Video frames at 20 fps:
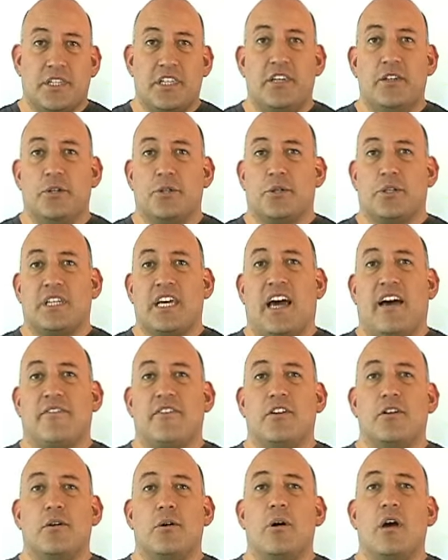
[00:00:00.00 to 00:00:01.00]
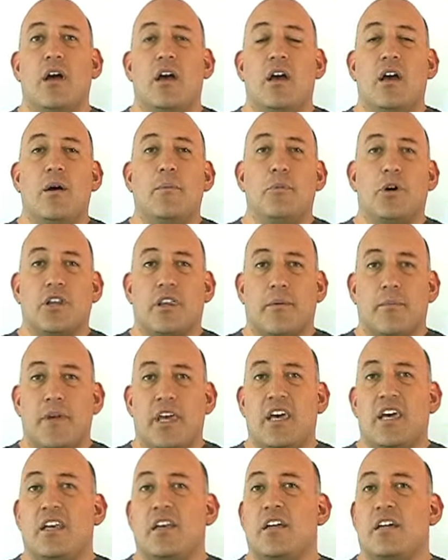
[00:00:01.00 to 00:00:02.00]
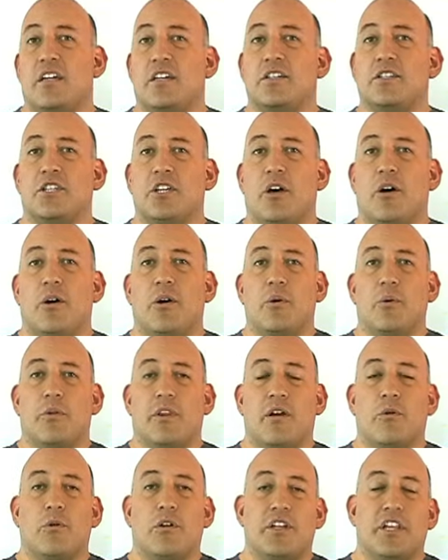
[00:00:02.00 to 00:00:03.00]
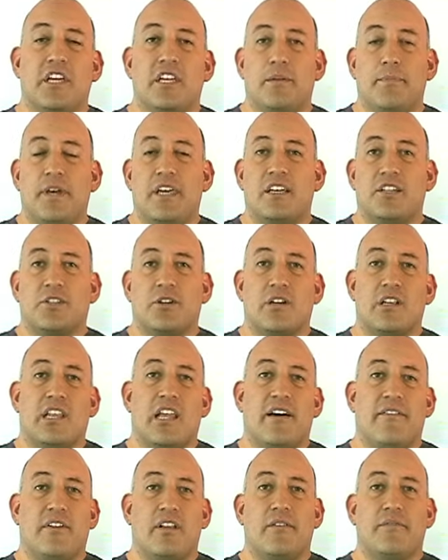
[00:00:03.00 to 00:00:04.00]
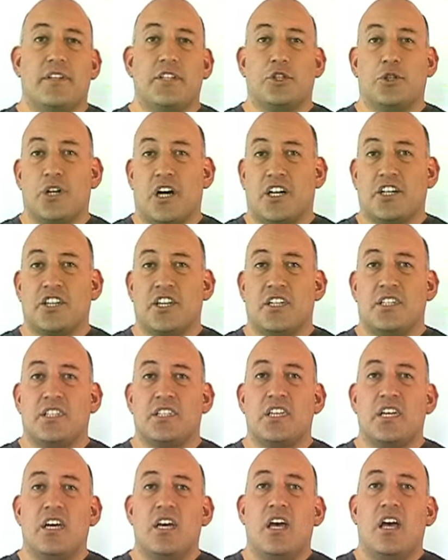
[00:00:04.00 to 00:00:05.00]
The users have to put them in, so there will need to be a certain level of instructions